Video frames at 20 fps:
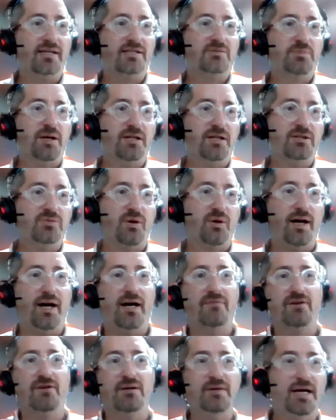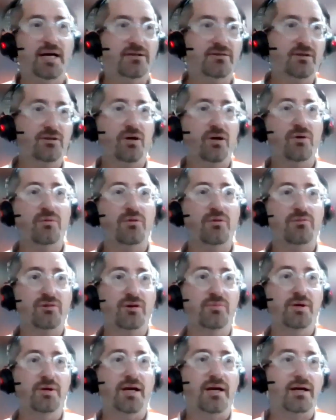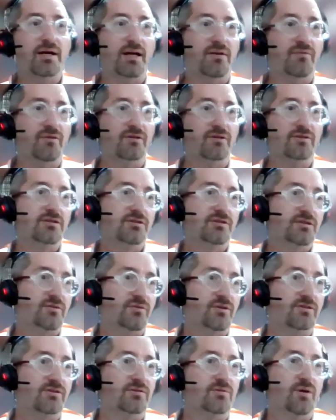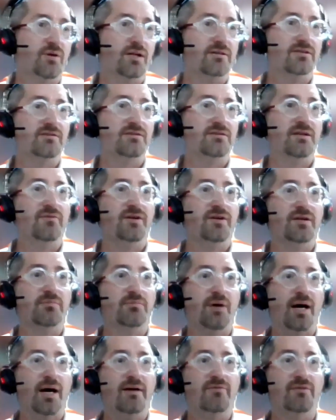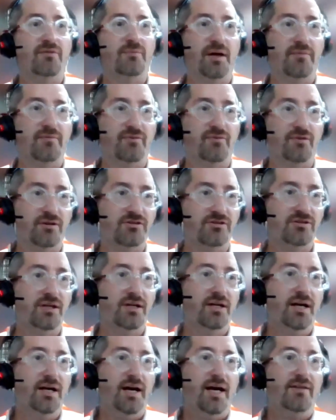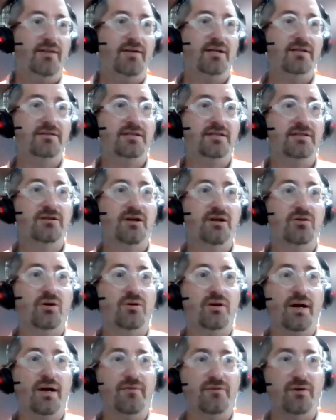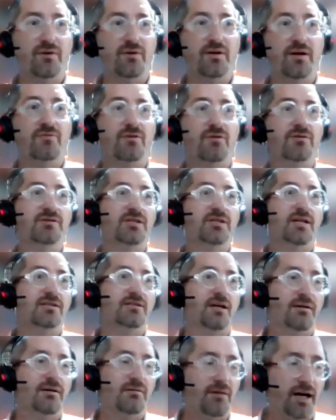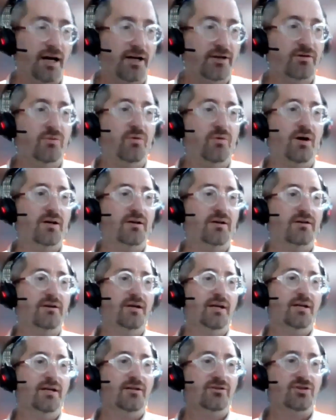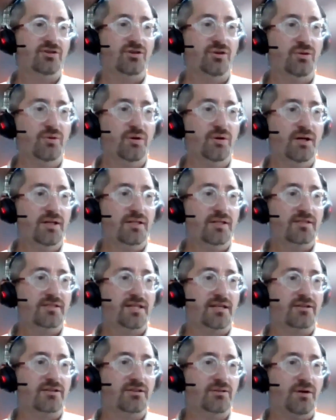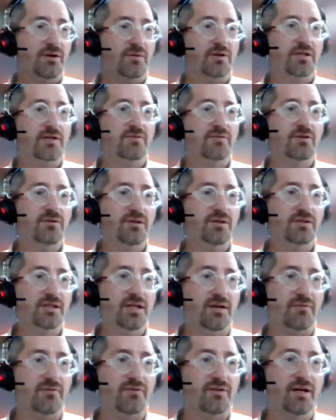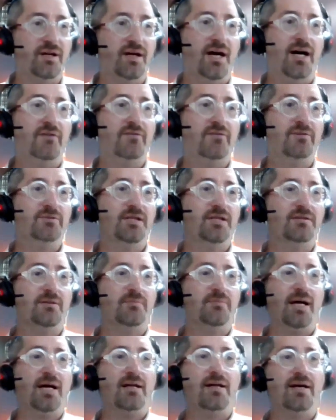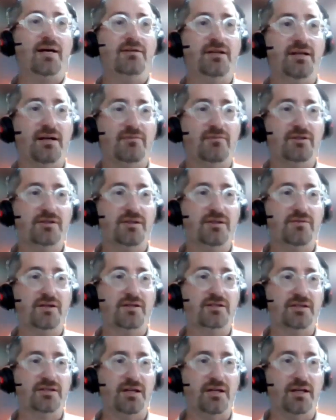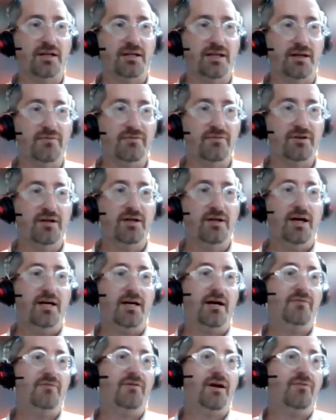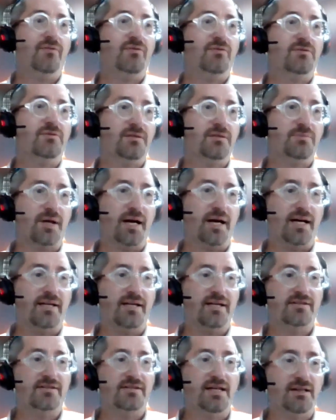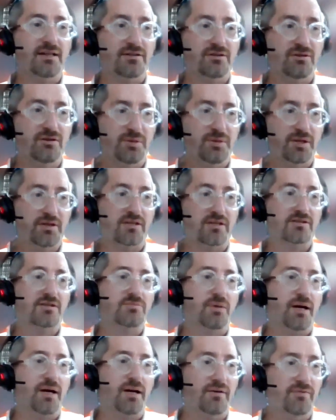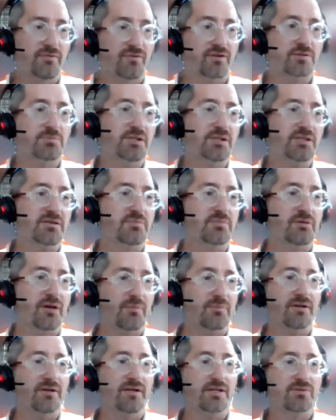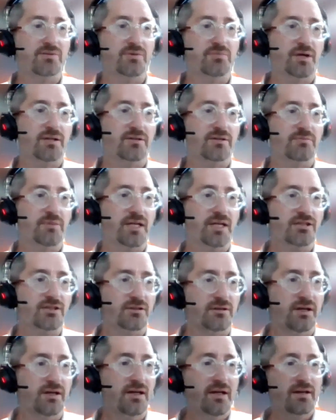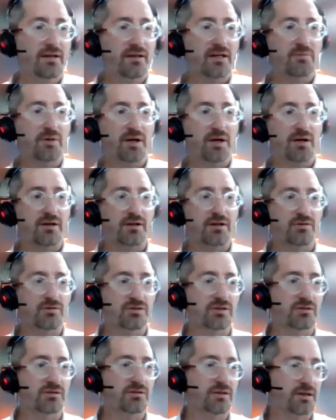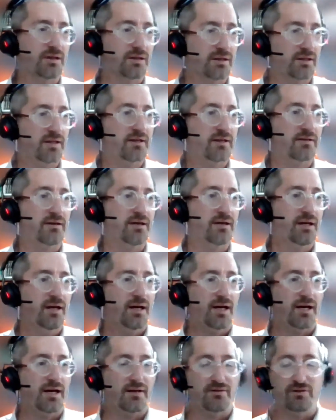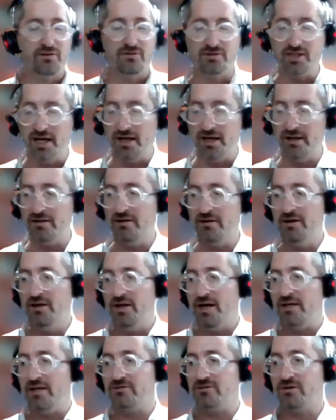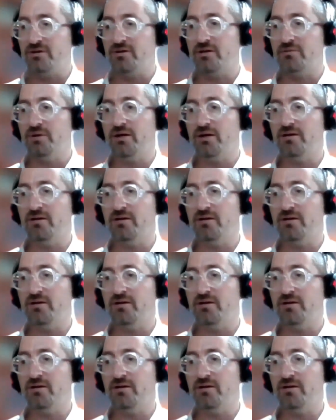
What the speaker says: and explains why Avram had to go through B'nai Chet first, because he wanted to see if he can buy it from them first. And then he says, no, go to Ephron. Ephron says, I don't want to sell it to you. I want to give it to you as a gift. Avram says, I'm not allowed to receive a gift. And Ephraim says, but I can't sell it to you because it's my first piece of property, as we mentioned, the Gemara in Kedushin in Nuntet. And so the